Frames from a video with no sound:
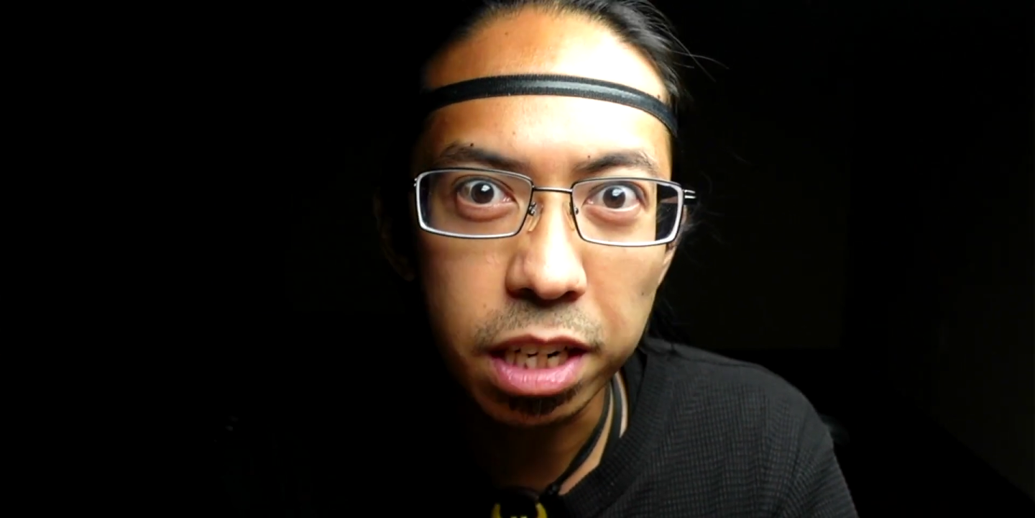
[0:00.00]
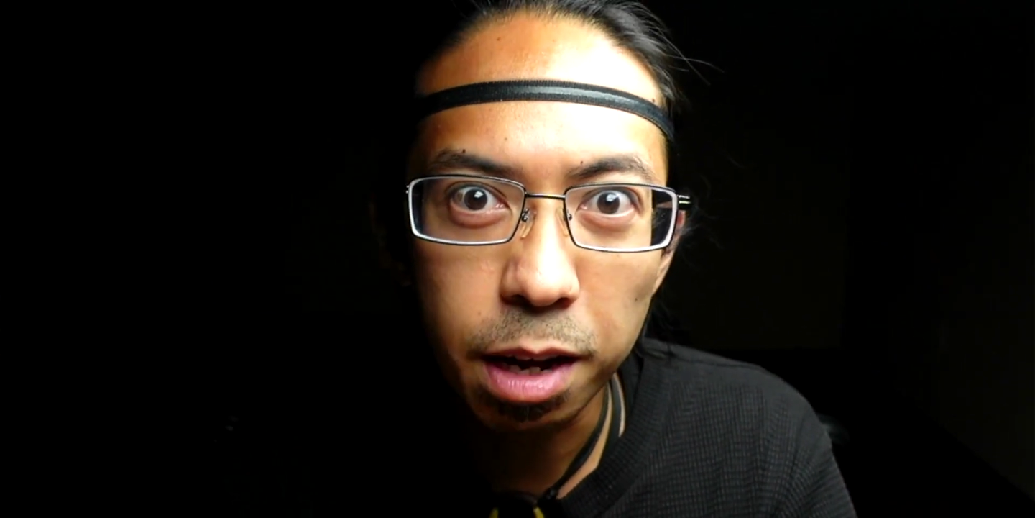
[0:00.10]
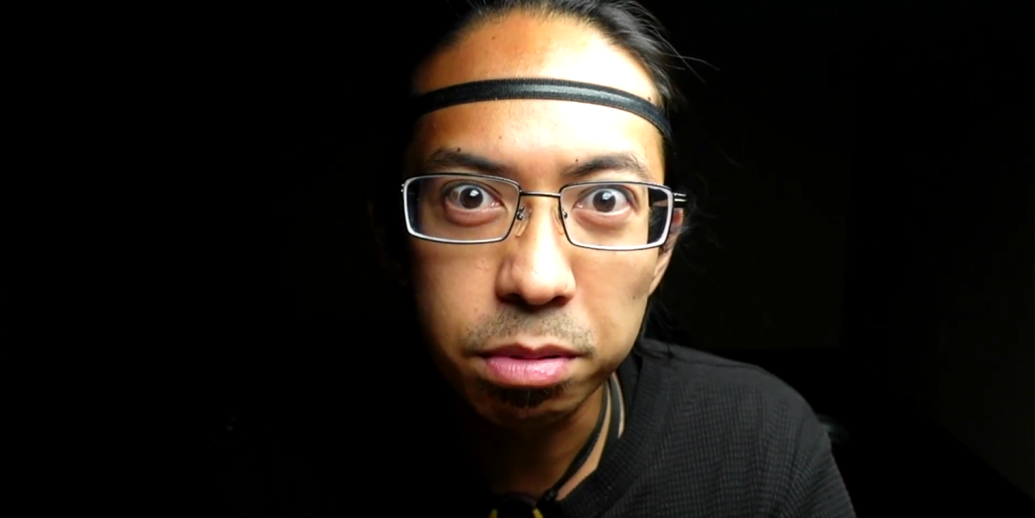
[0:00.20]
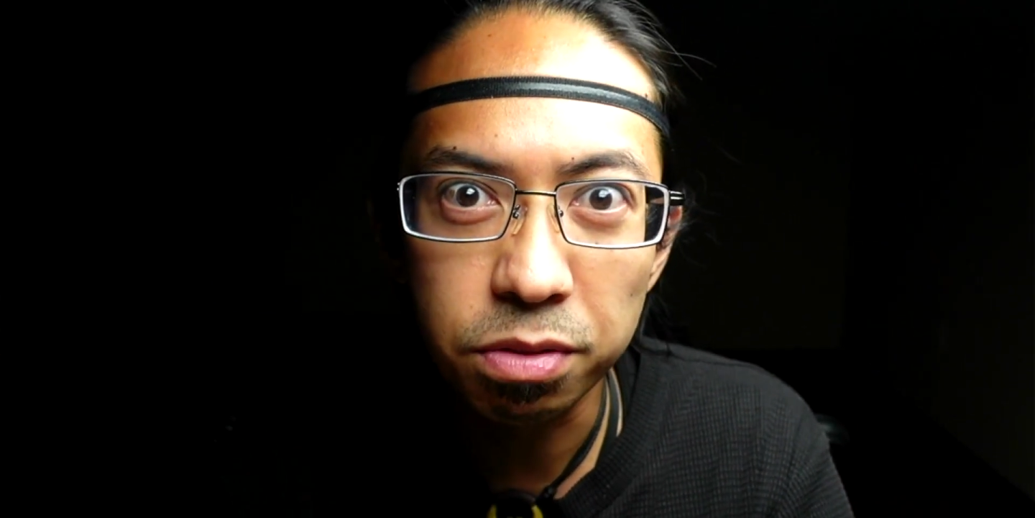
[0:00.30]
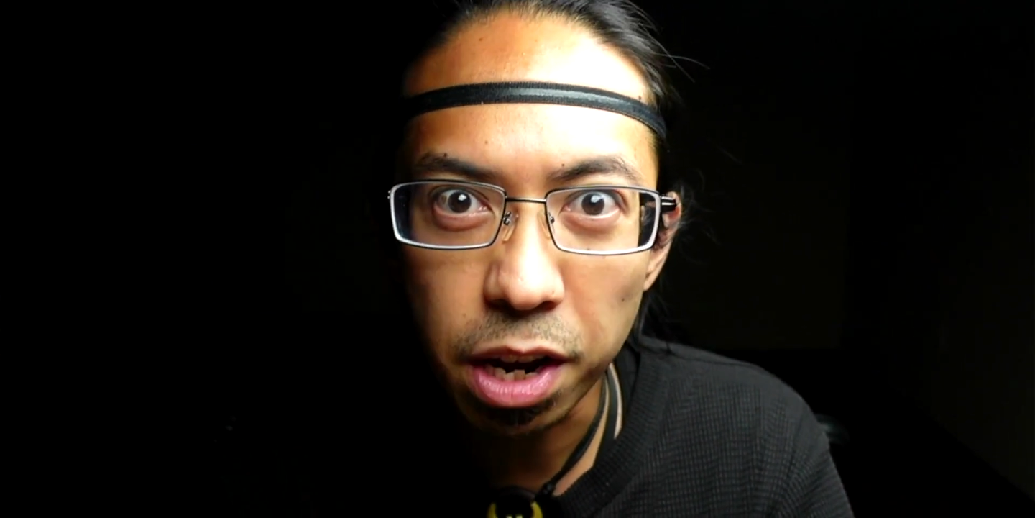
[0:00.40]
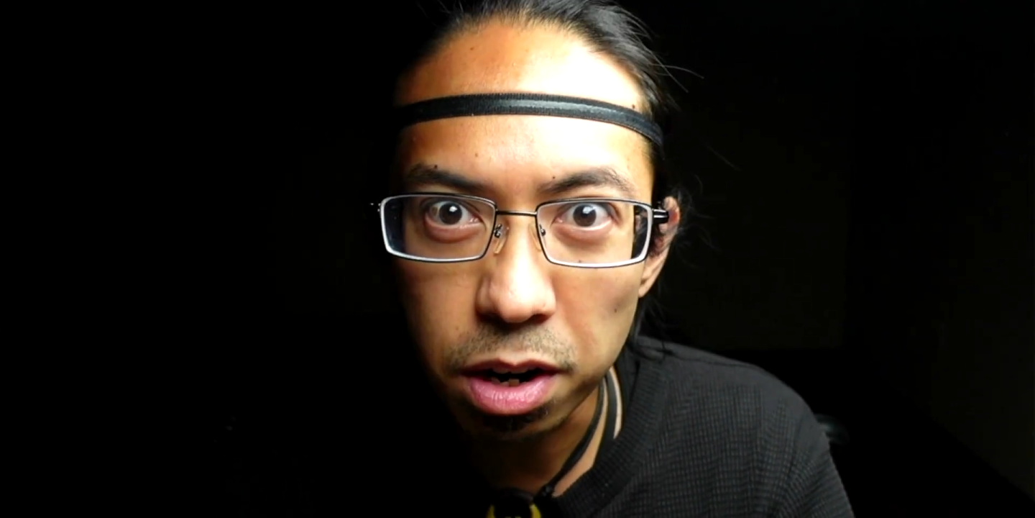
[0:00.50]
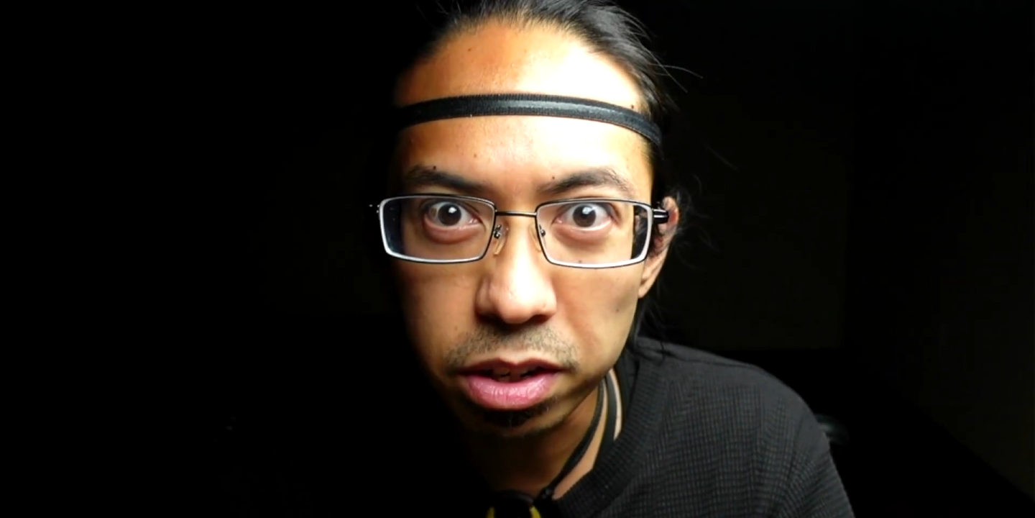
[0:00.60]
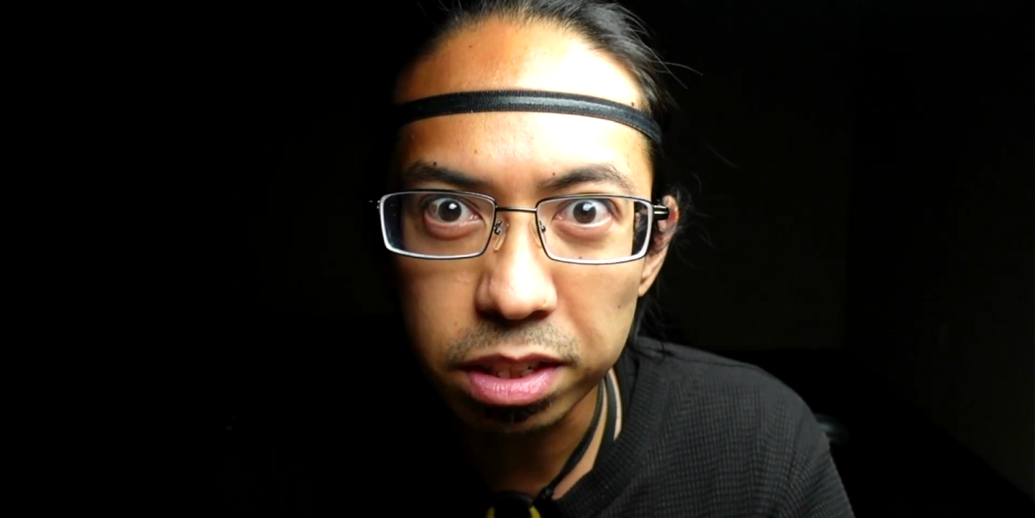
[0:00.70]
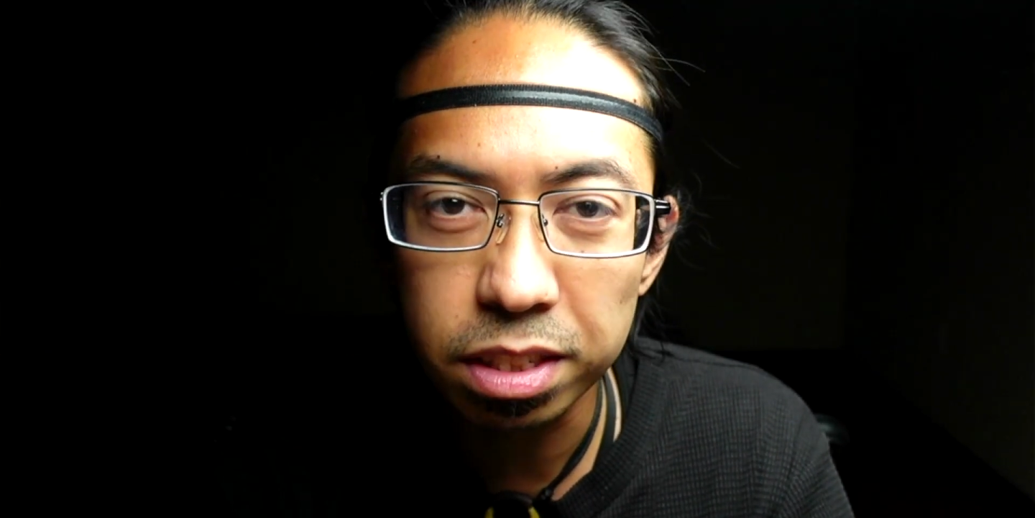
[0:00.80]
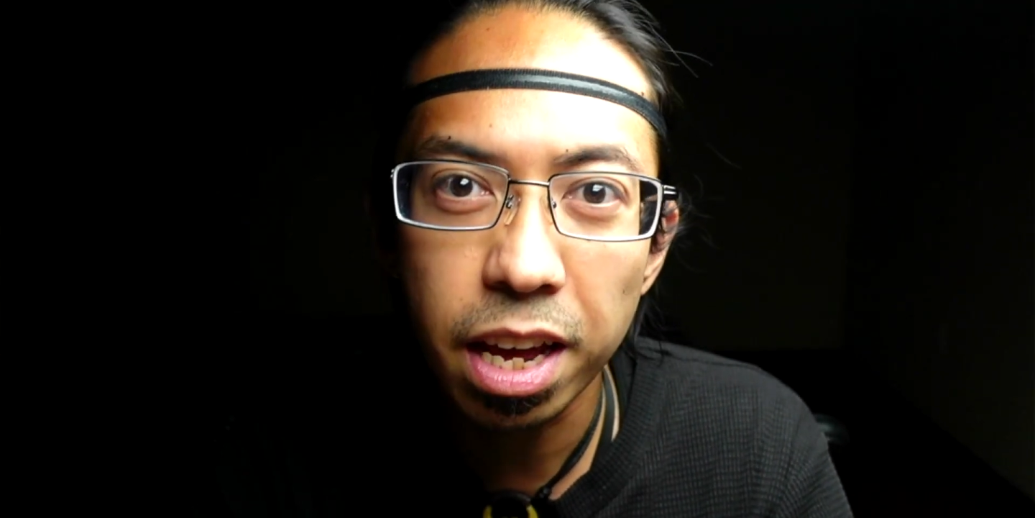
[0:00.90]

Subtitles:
types of eras